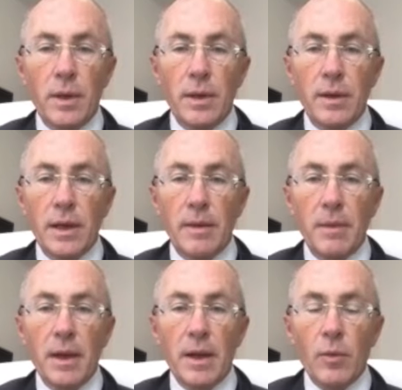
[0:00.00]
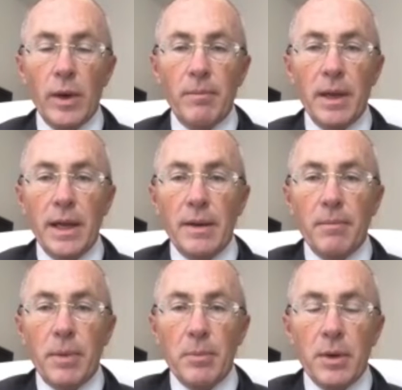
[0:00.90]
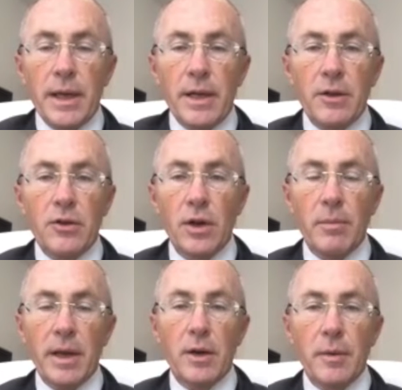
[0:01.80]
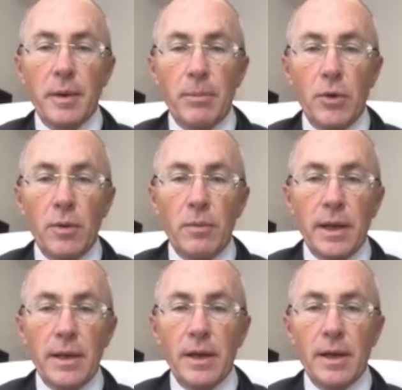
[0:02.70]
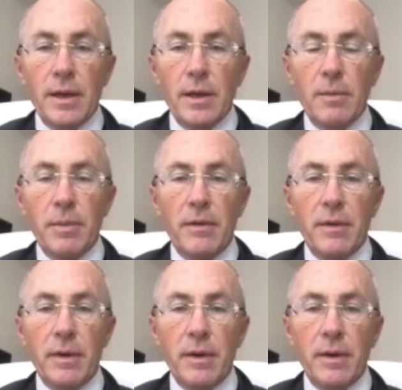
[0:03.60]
And when people hear the term economic boom, they're a little bit